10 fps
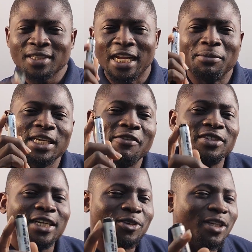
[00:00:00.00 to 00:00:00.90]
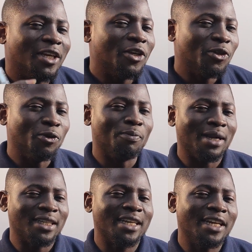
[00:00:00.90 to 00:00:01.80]
That means every Saturday you
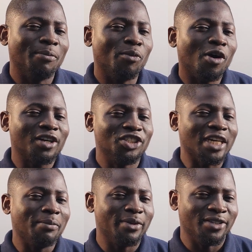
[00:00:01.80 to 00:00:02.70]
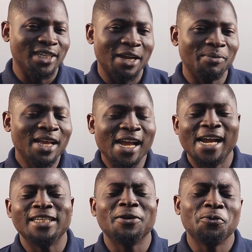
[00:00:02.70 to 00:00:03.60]
partake in a mock JAMB exam,
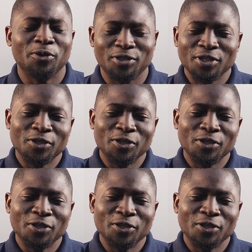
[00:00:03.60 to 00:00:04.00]
and then what?